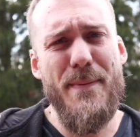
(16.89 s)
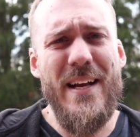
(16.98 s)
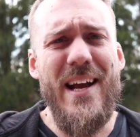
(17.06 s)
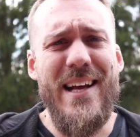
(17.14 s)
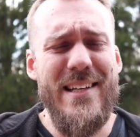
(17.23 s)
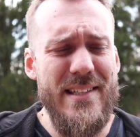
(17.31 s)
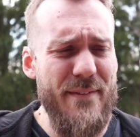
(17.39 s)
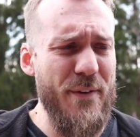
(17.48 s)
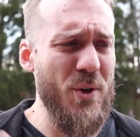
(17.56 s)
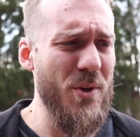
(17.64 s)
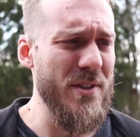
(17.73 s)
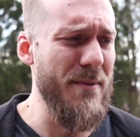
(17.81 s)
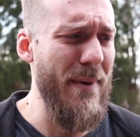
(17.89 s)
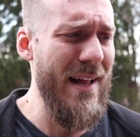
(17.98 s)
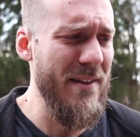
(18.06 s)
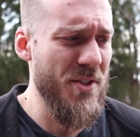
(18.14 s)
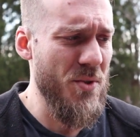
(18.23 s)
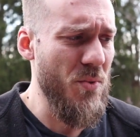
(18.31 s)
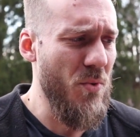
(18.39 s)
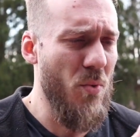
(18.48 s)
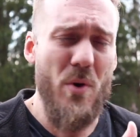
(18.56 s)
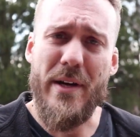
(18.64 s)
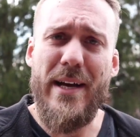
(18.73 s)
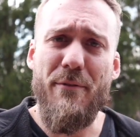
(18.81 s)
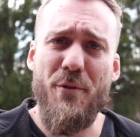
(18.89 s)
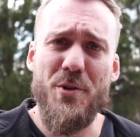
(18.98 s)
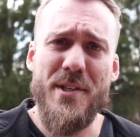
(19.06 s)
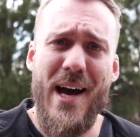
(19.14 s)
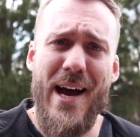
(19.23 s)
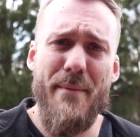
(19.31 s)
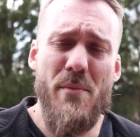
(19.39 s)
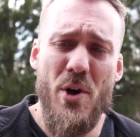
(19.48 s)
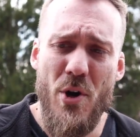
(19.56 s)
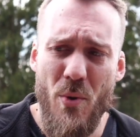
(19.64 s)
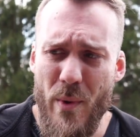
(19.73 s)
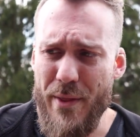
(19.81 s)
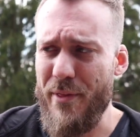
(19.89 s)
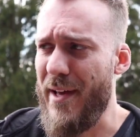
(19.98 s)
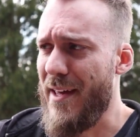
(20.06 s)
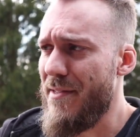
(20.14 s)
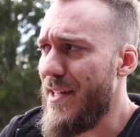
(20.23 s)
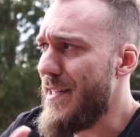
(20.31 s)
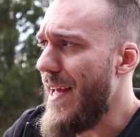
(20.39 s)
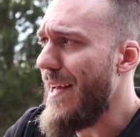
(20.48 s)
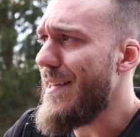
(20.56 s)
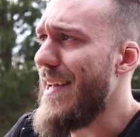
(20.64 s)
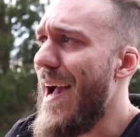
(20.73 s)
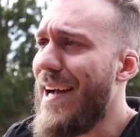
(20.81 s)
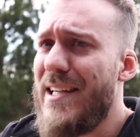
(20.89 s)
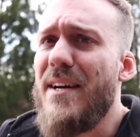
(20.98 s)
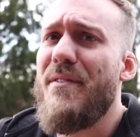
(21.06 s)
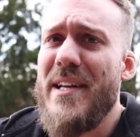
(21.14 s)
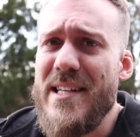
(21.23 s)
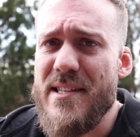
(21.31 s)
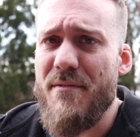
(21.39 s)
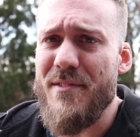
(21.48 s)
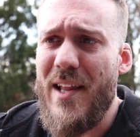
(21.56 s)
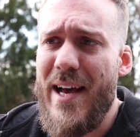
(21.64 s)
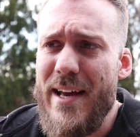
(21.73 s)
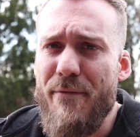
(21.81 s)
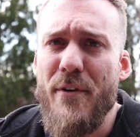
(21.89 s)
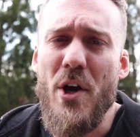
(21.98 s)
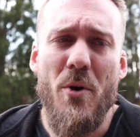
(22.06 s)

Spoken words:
been kind of difficult to balance working full-time with like the daily activities of life,